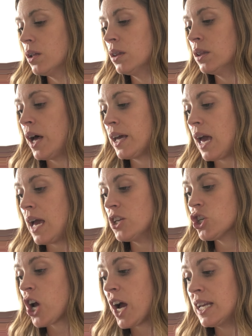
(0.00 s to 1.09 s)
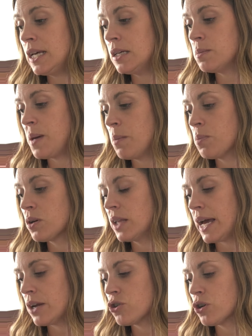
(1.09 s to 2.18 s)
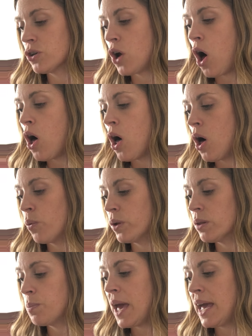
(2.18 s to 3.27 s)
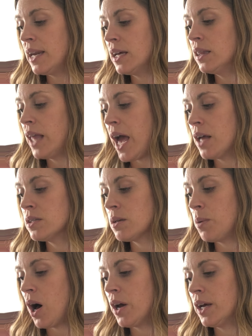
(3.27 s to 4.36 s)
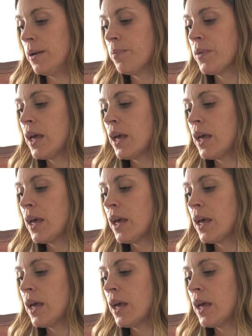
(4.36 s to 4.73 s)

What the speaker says: like a Chinese paper lantern, all with painted lands upon it.